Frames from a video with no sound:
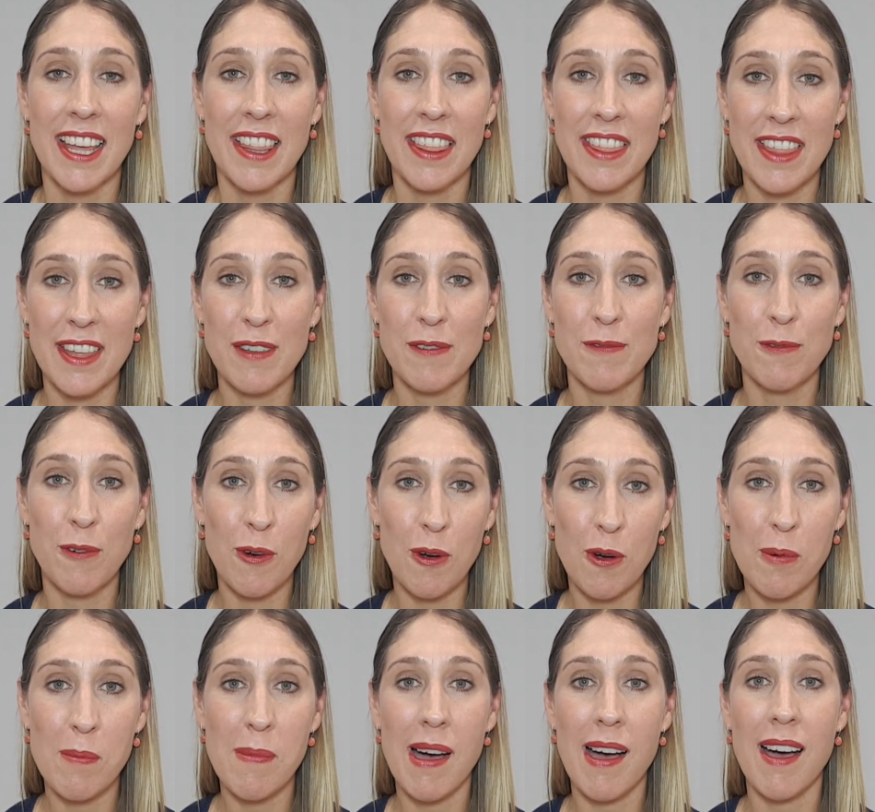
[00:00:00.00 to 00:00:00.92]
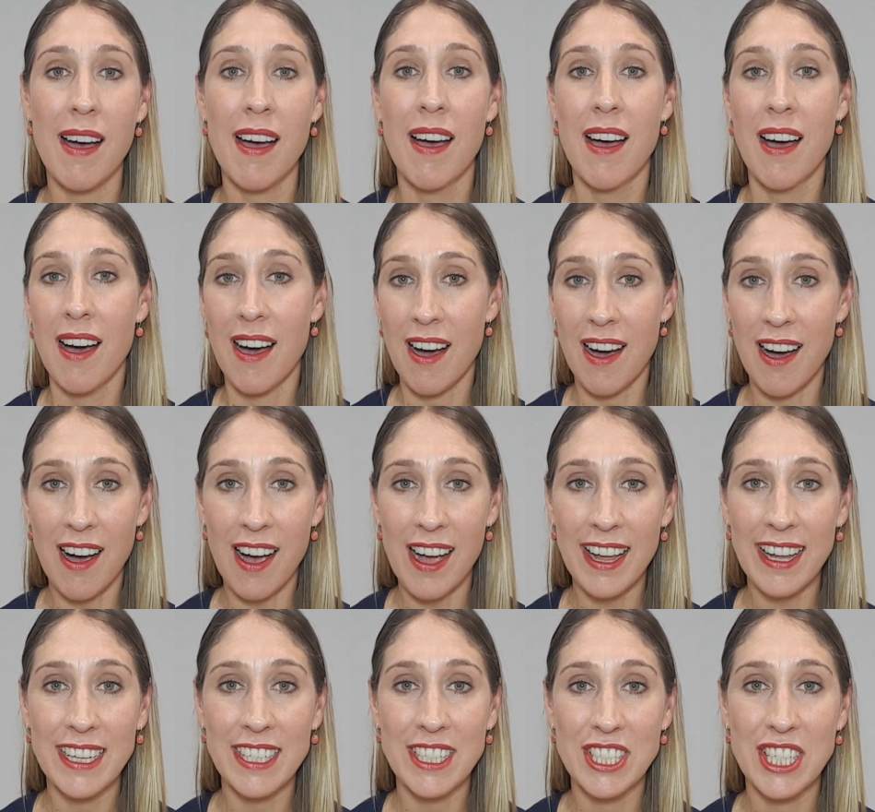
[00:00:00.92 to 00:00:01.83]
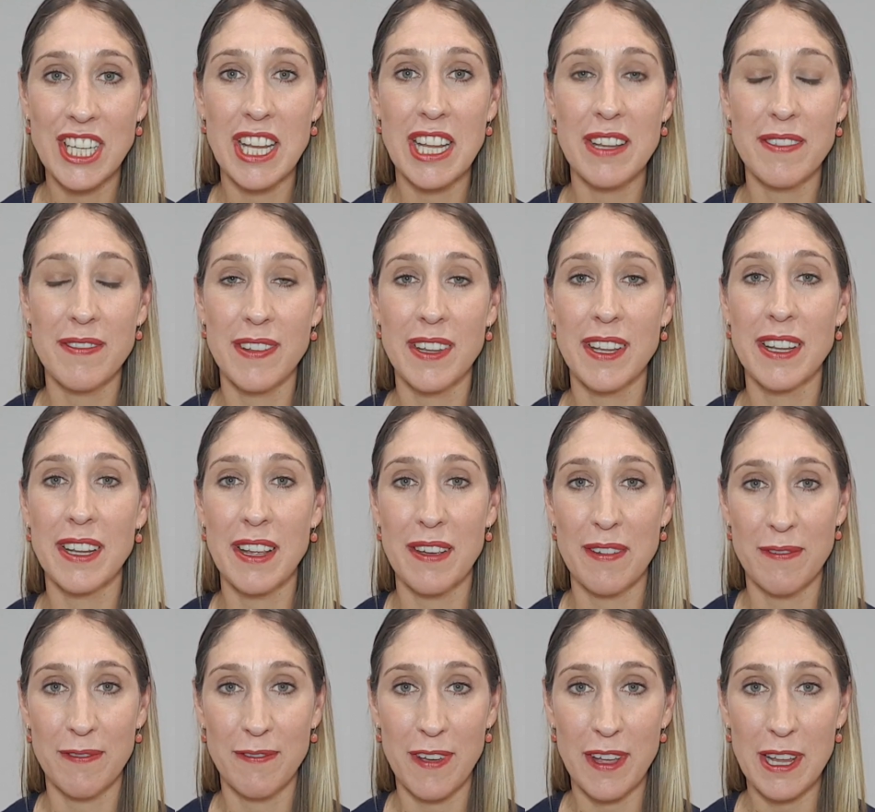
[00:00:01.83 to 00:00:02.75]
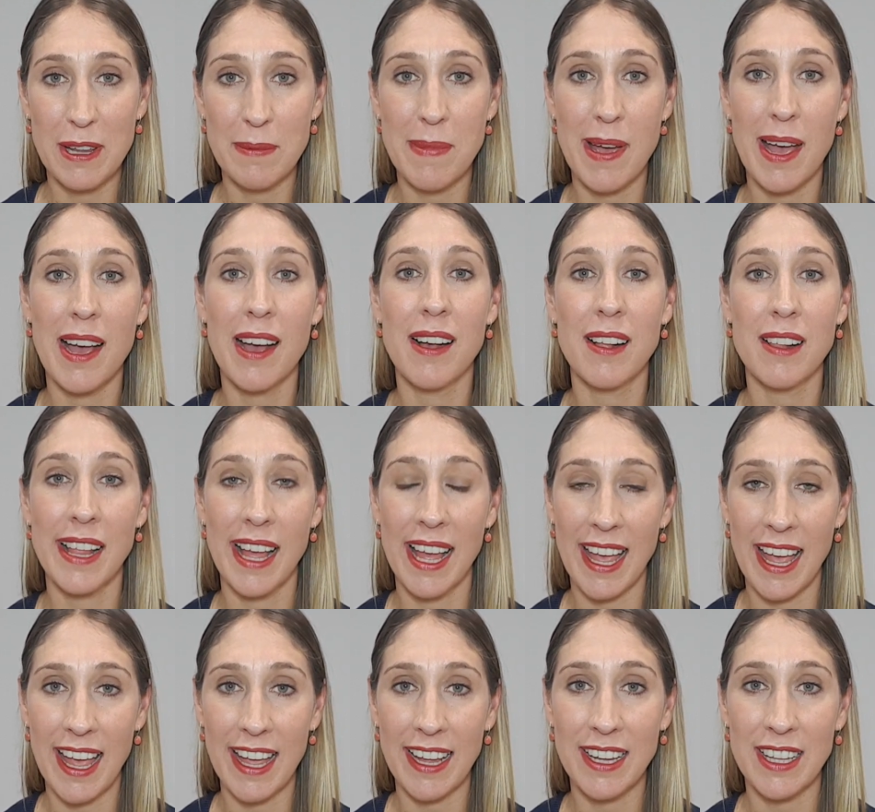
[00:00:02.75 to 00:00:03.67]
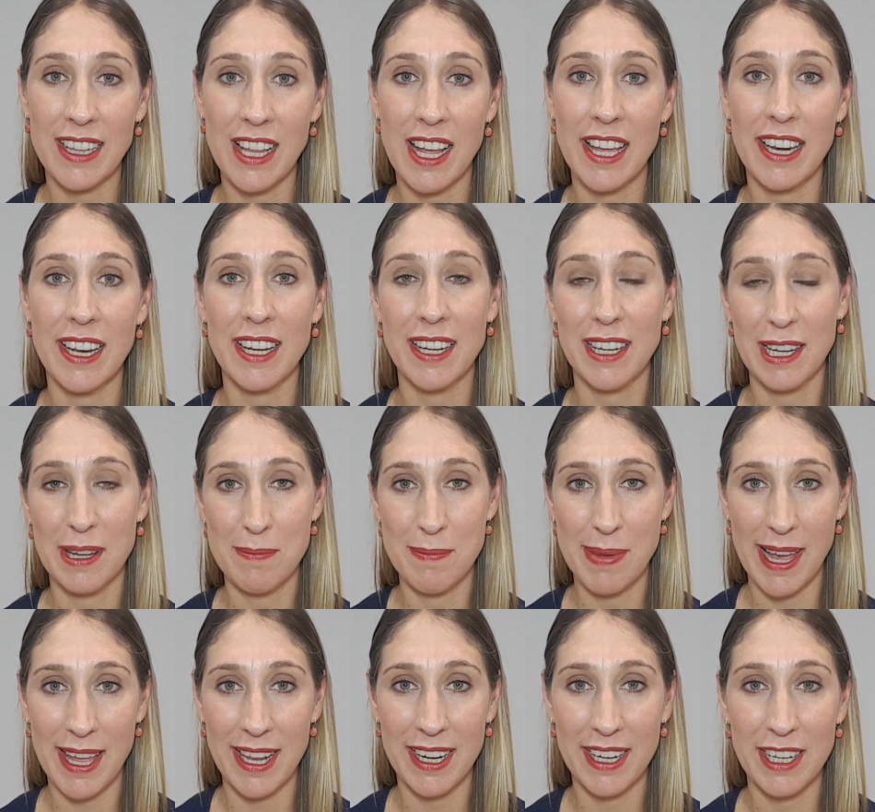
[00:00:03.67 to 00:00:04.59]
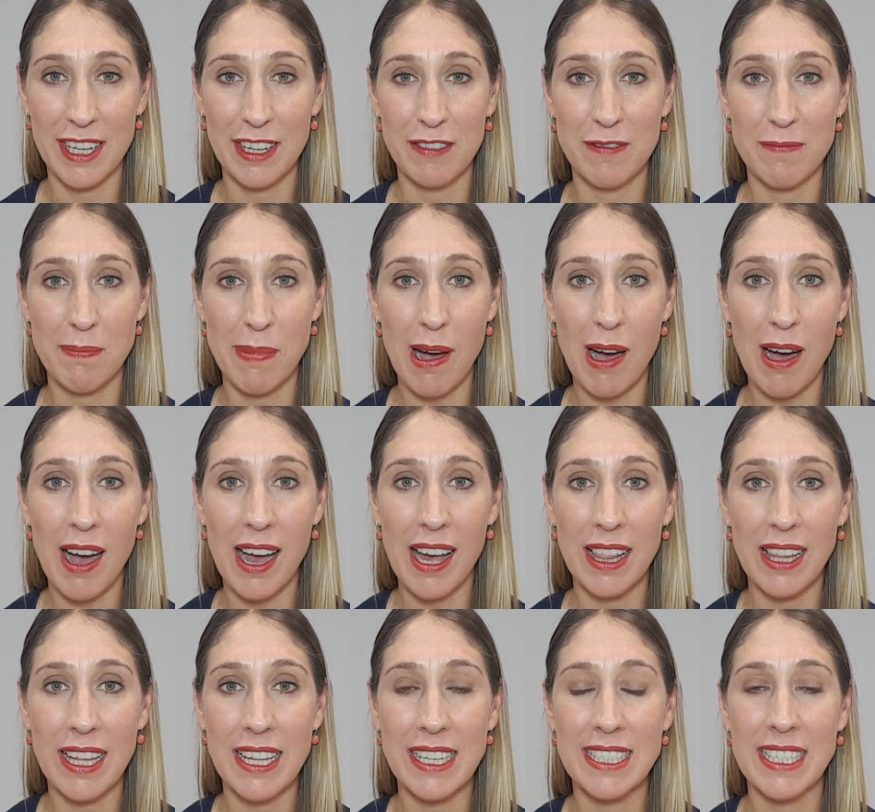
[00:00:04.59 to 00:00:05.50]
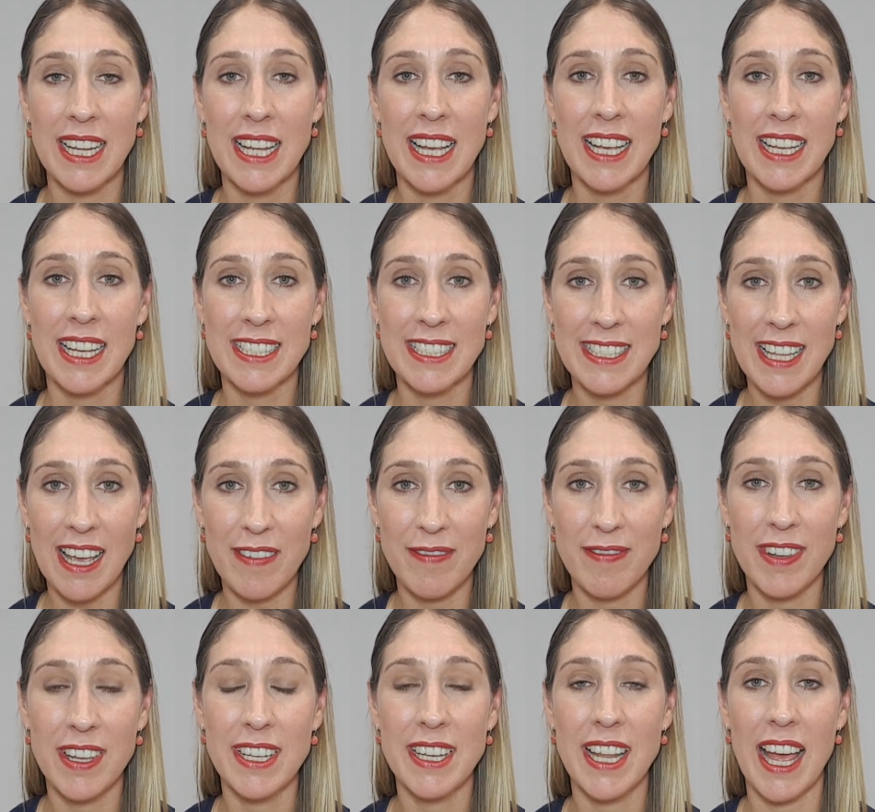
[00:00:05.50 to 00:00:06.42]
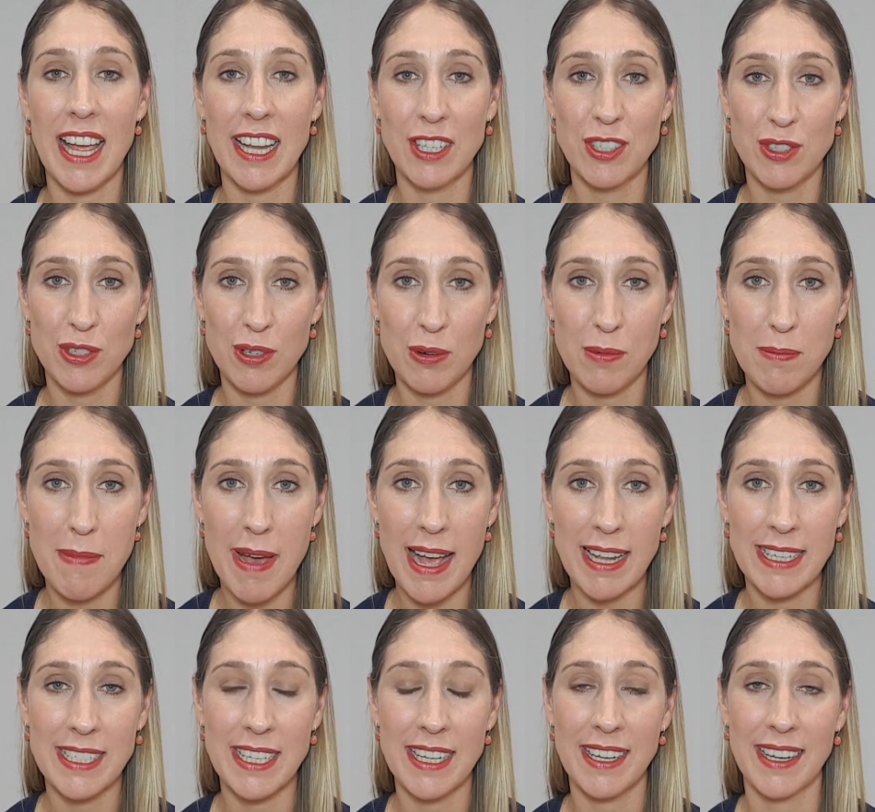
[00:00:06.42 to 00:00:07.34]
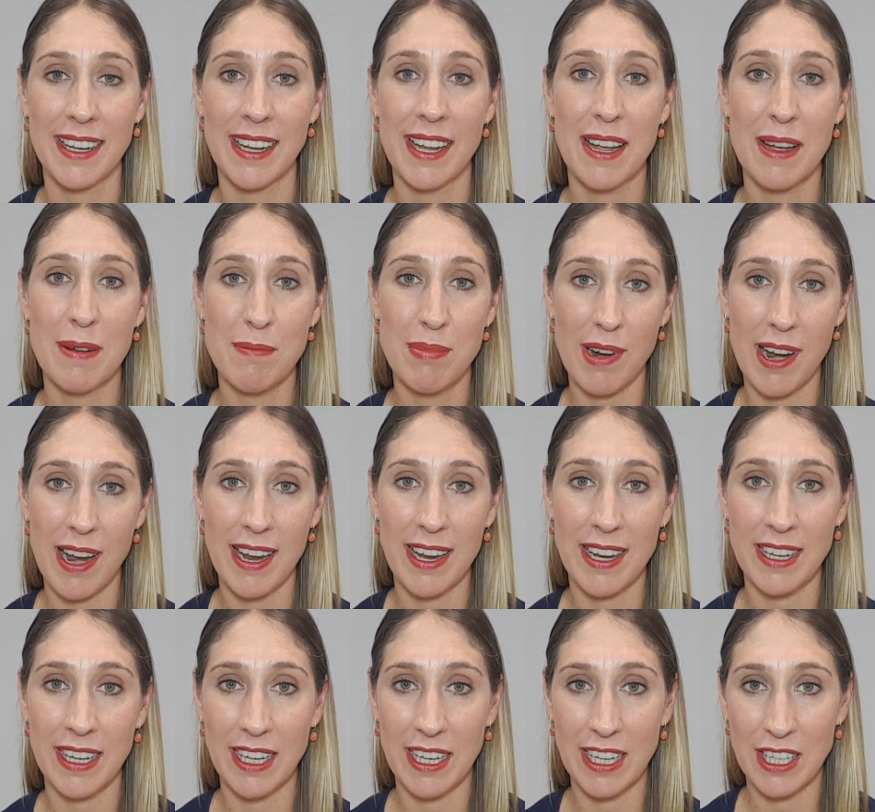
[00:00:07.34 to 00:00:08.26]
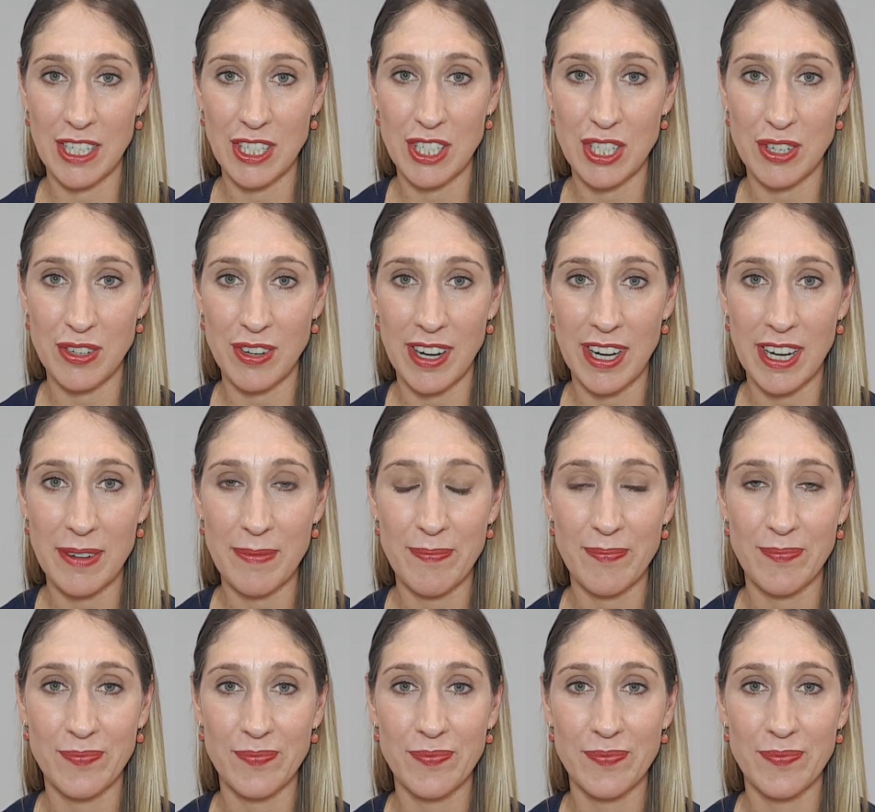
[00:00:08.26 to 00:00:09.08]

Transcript: the former high-achieving female hang glider competitive pilot suffered a traumatic brain injury.